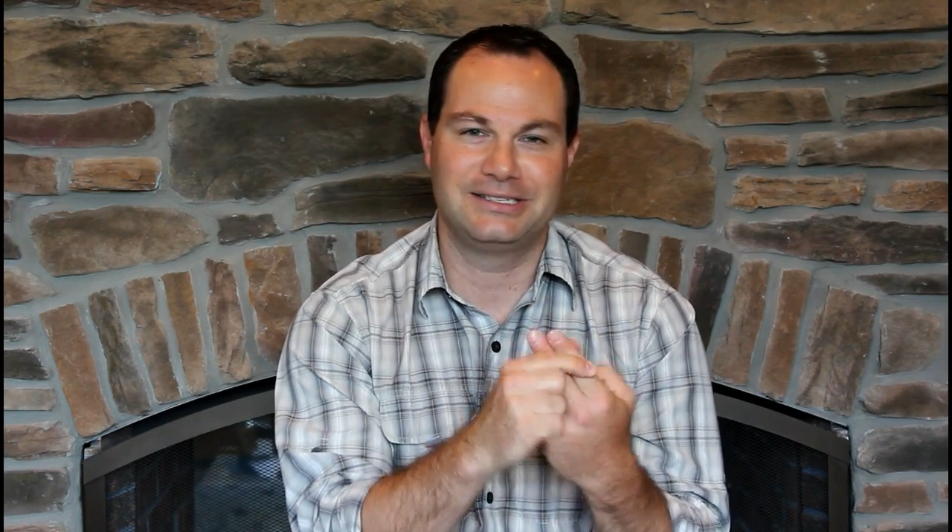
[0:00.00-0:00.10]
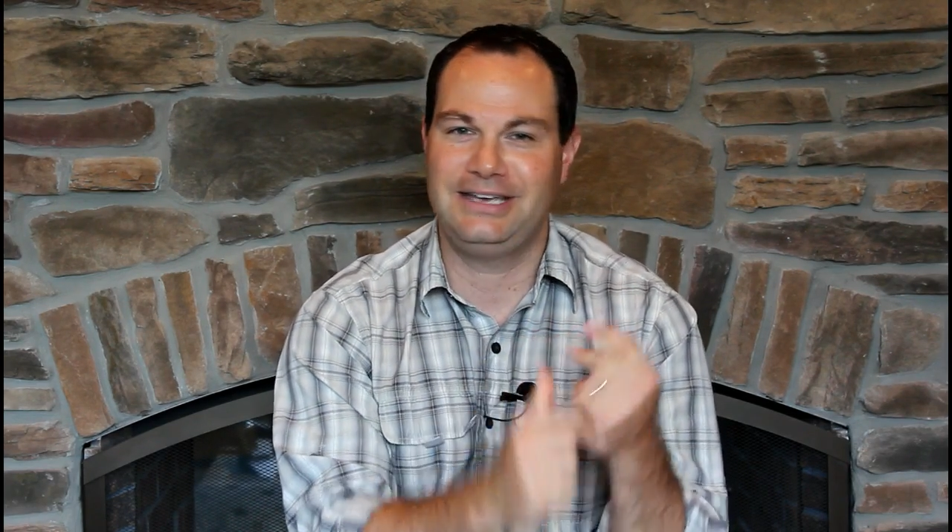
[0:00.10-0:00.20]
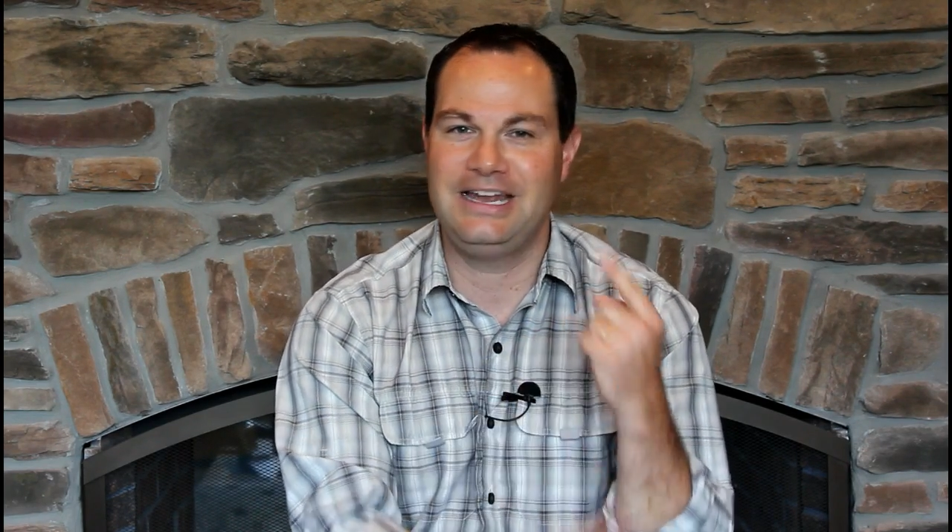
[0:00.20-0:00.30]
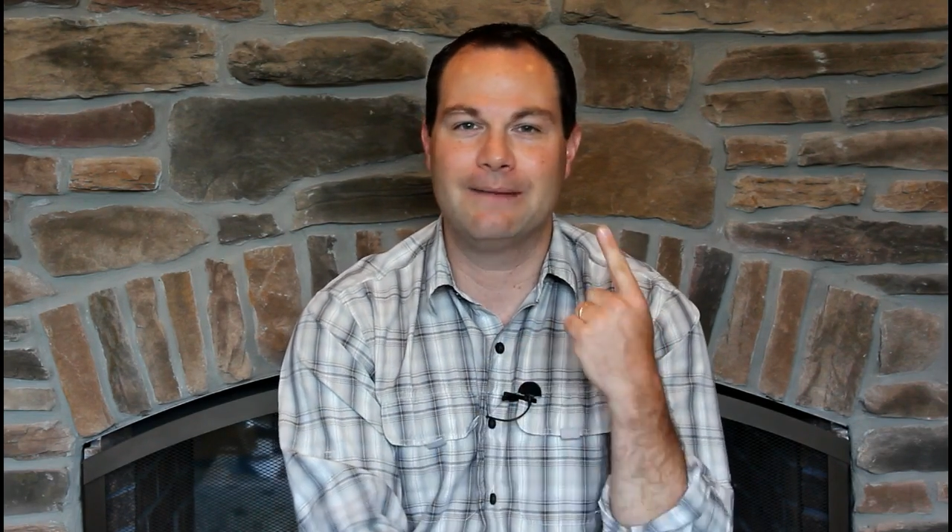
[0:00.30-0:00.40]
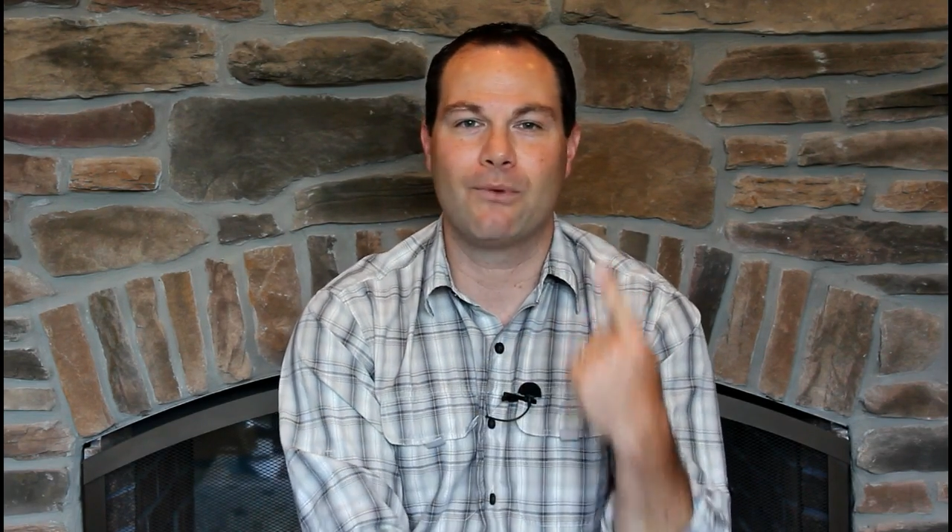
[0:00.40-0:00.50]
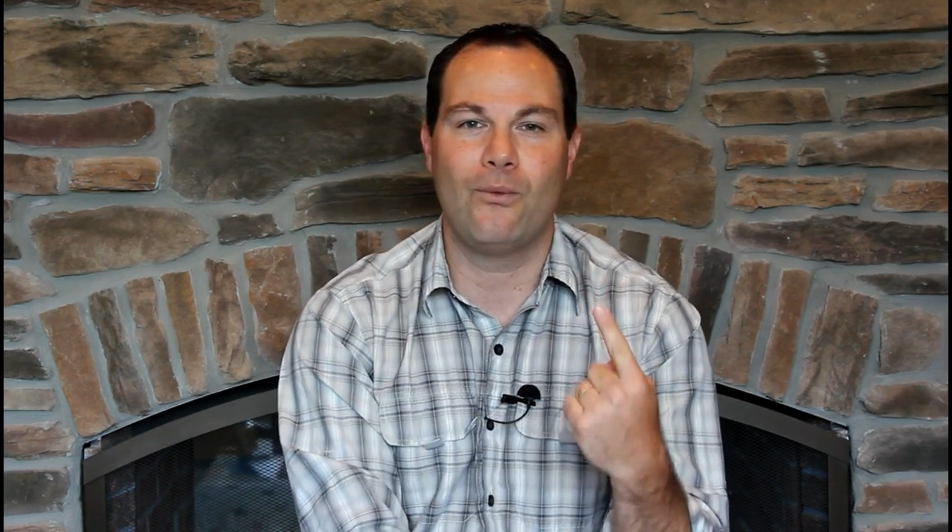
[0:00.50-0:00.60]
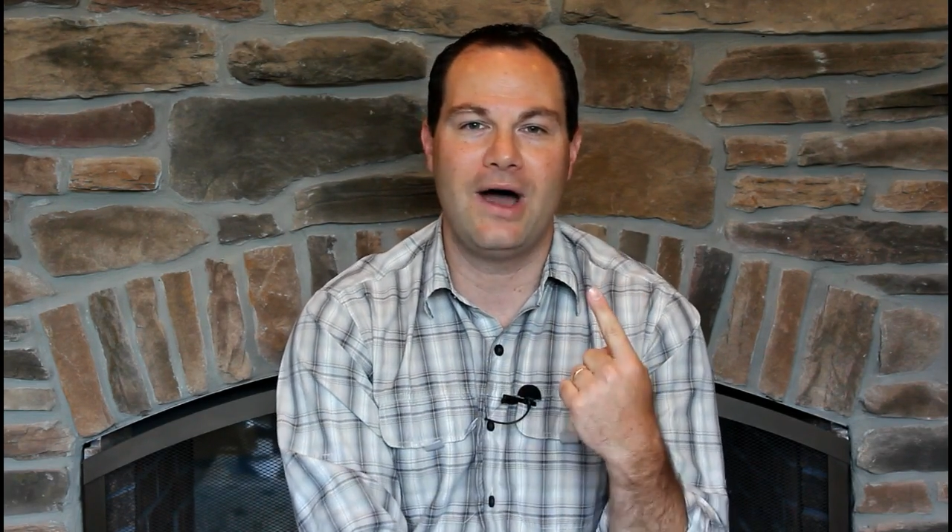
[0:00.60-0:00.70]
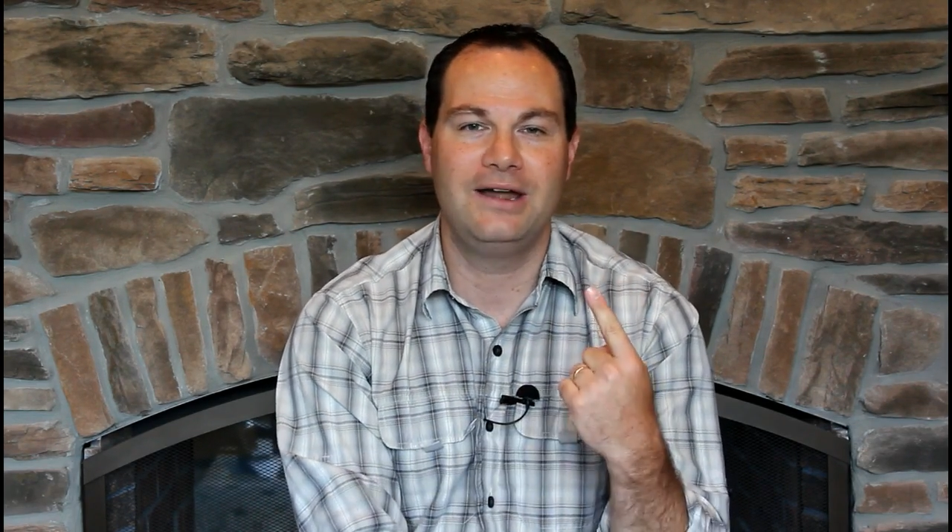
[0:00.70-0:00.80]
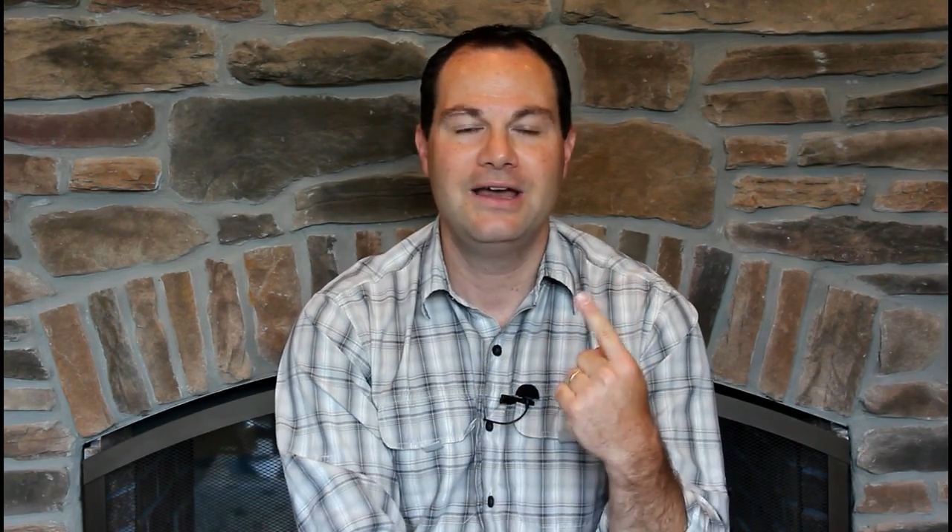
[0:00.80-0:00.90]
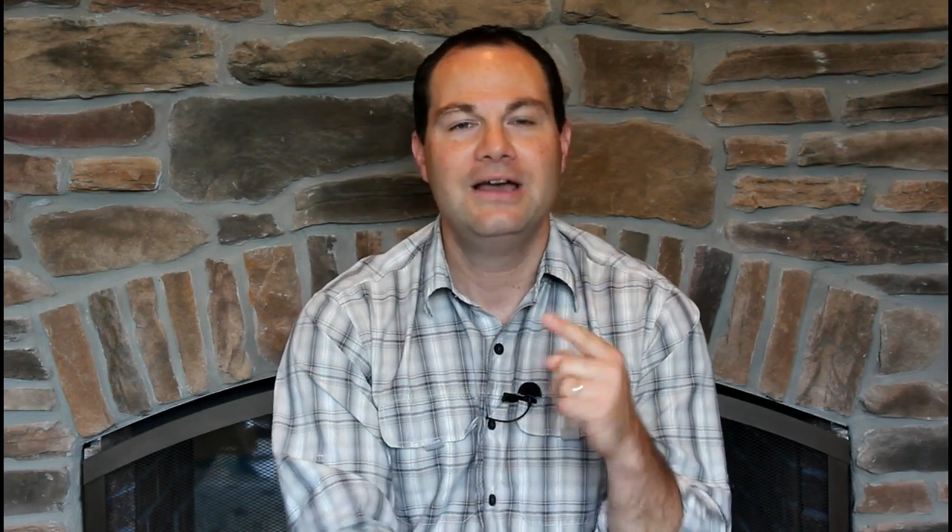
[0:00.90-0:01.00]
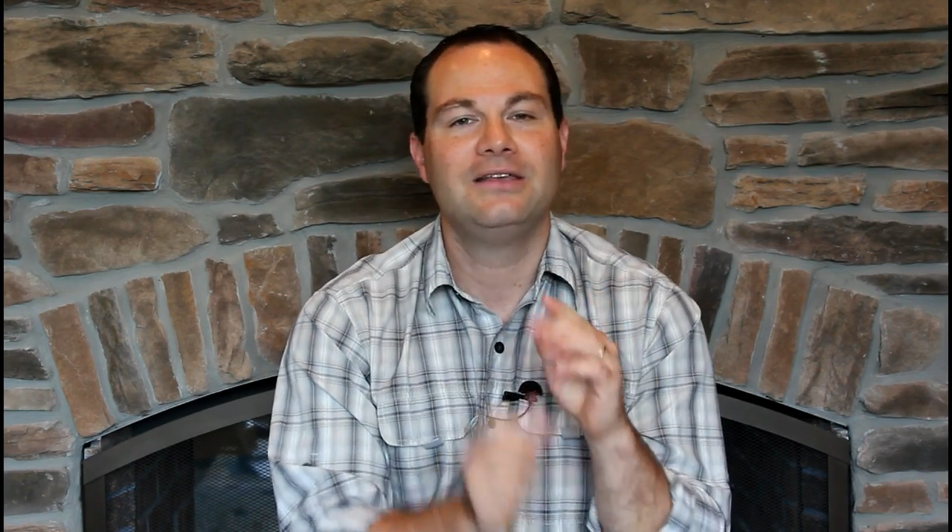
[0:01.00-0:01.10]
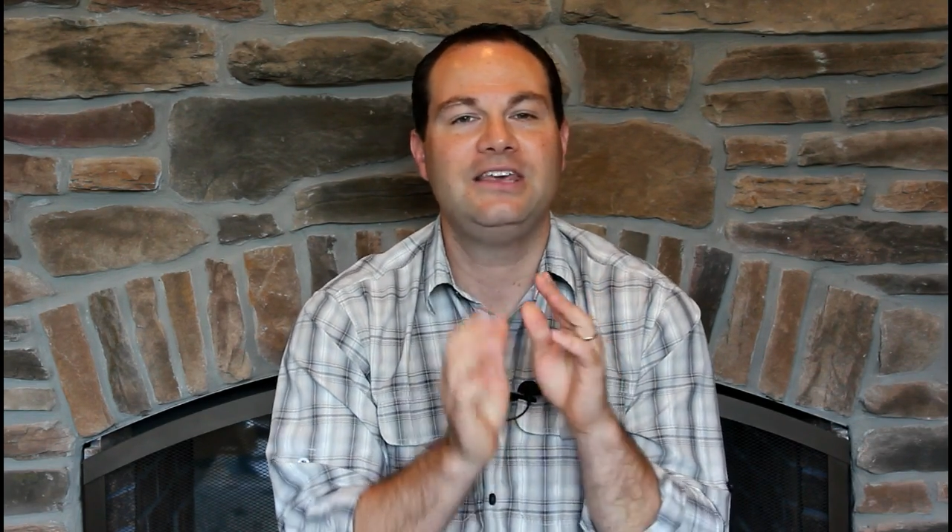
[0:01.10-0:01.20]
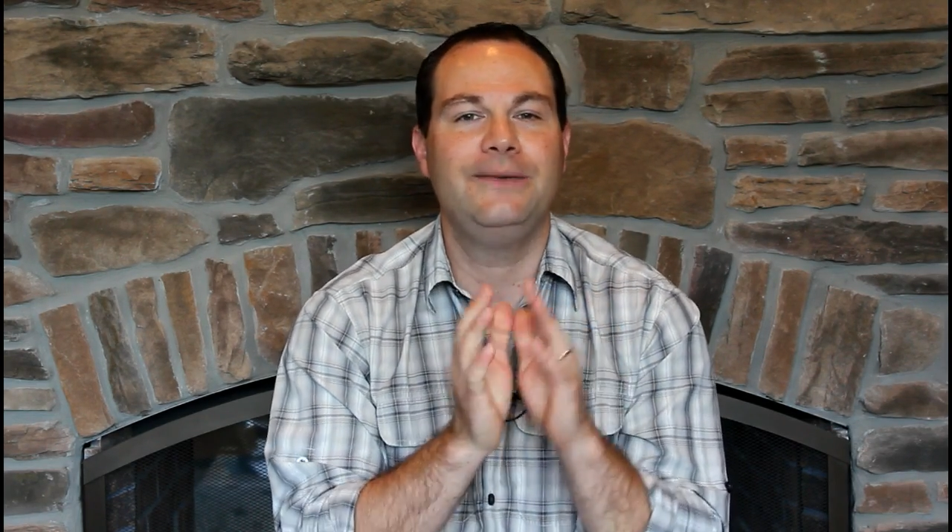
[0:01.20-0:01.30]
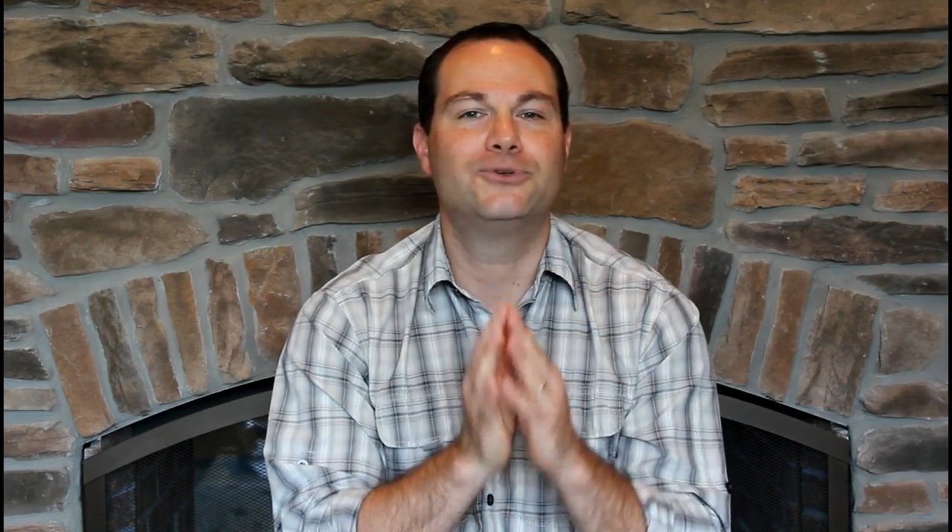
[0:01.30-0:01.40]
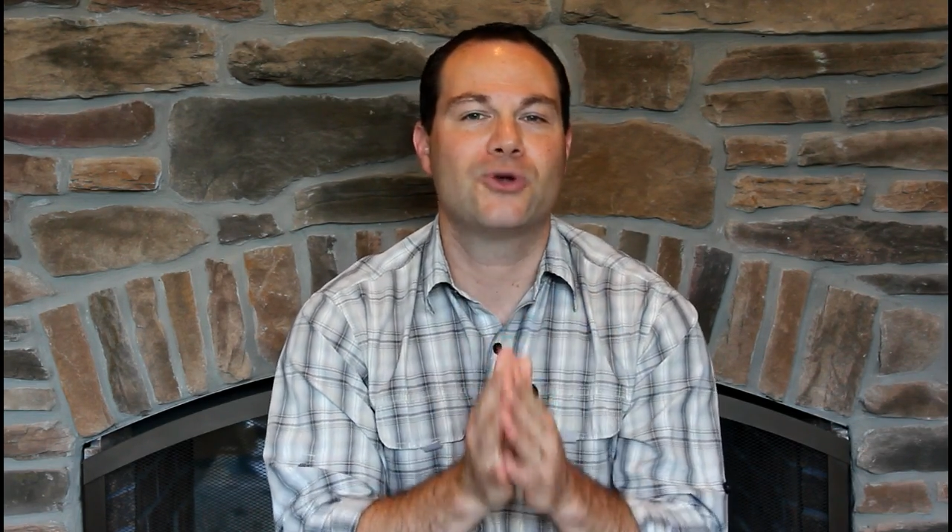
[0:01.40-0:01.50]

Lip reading: Key number 1, keep